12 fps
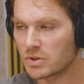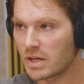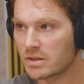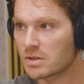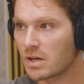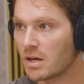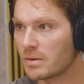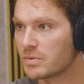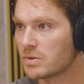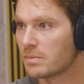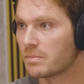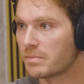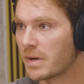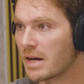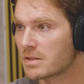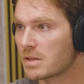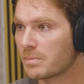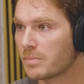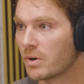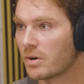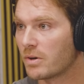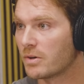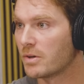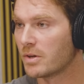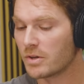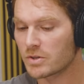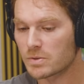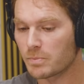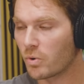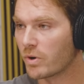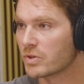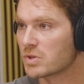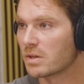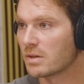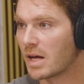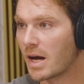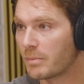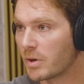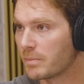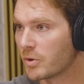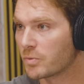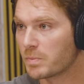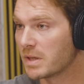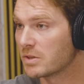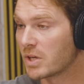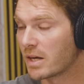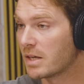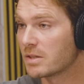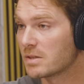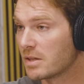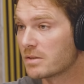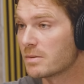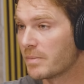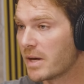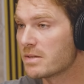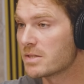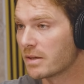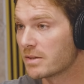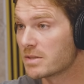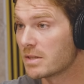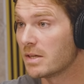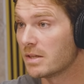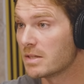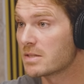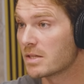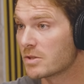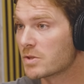chess clubs, basketball, sports, library books being checked. It's amazing to see these things